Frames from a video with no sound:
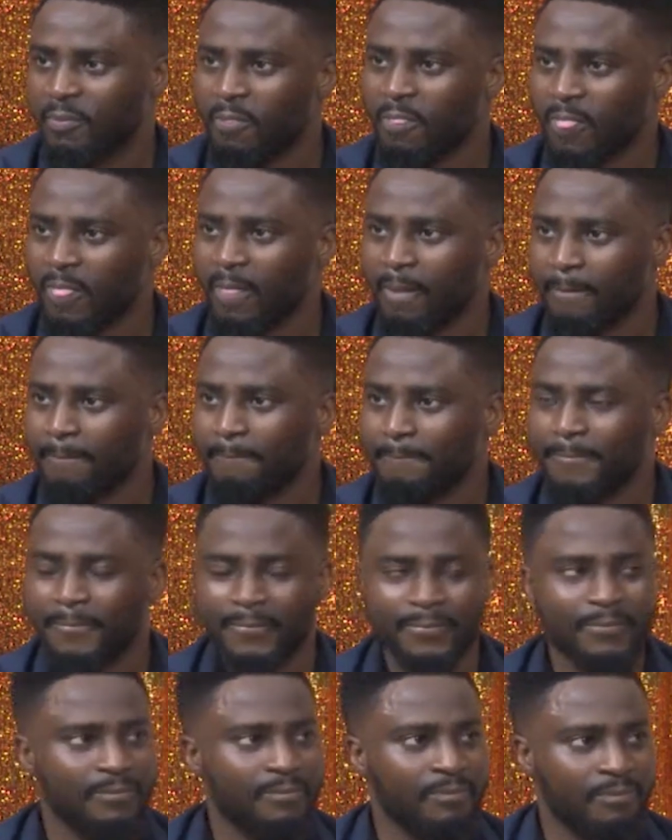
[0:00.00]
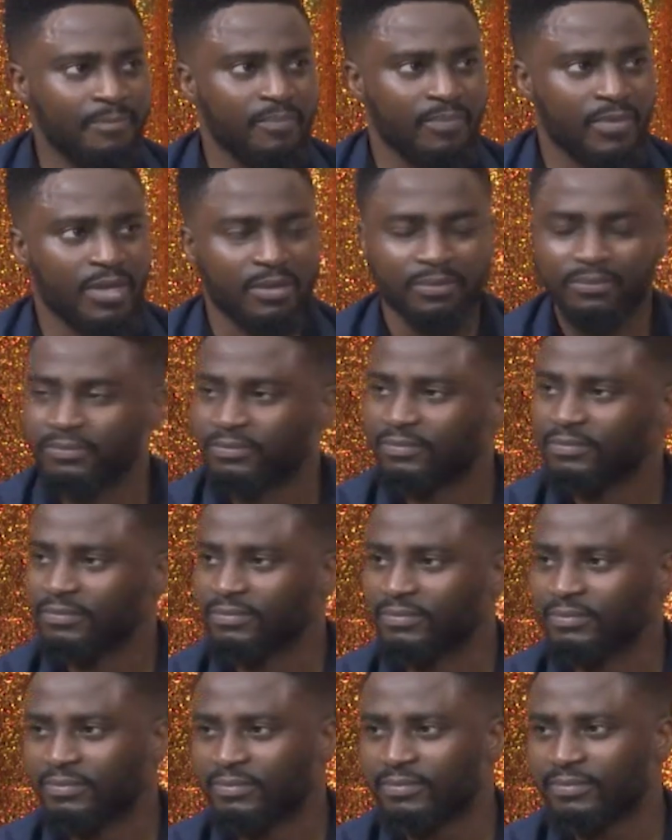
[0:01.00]
That's beautiful. Okay,
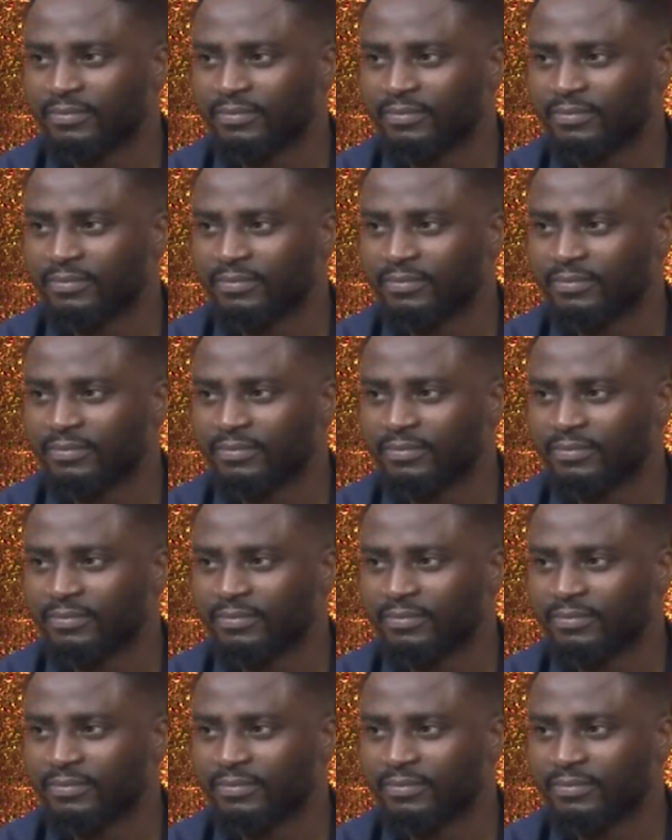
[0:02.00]
quickly